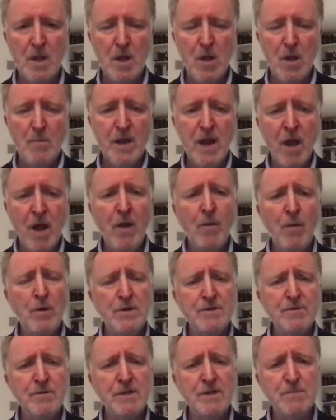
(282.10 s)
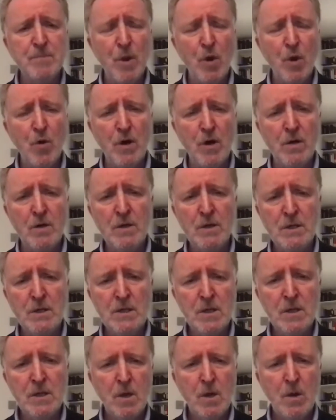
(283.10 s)
But now I want to explore
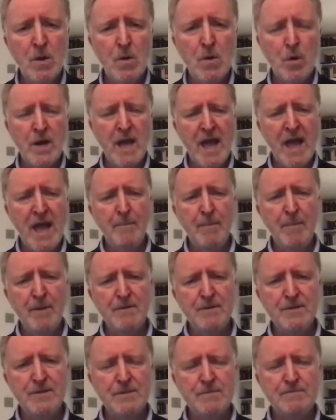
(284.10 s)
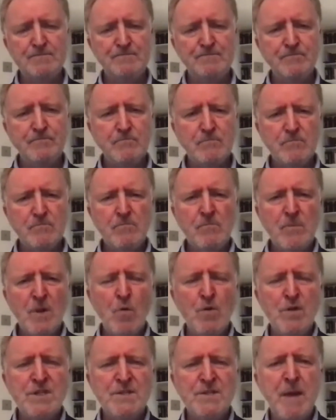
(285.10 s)
what happens
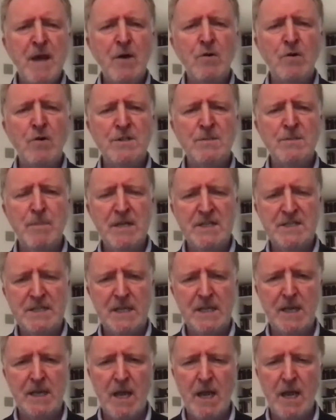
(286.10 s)
when smell goes missing.